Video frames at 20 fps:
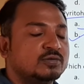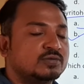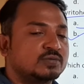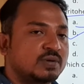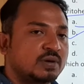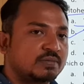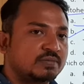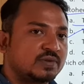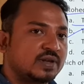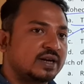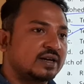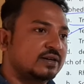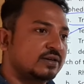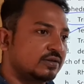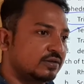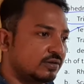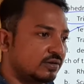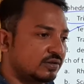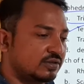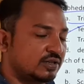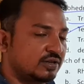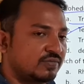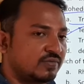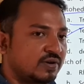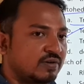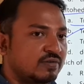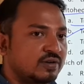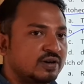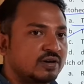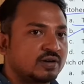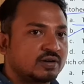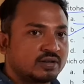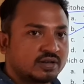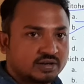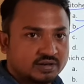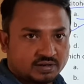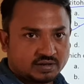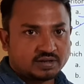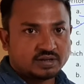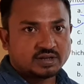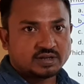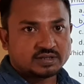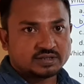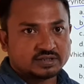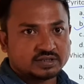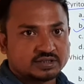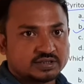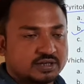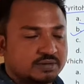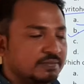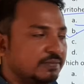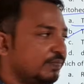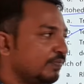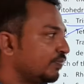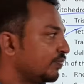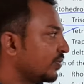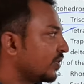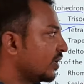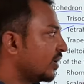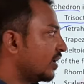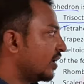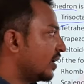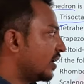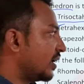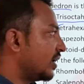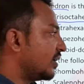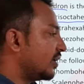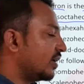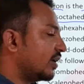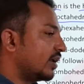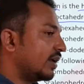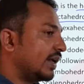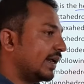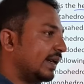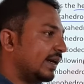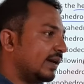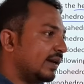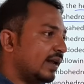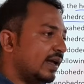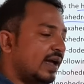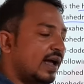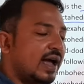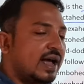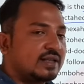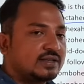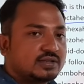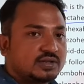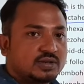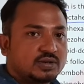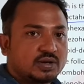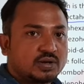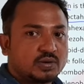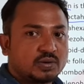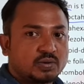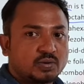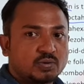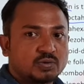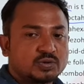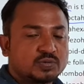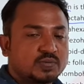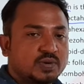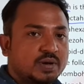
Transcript: form that doesn't found in other system. It has closed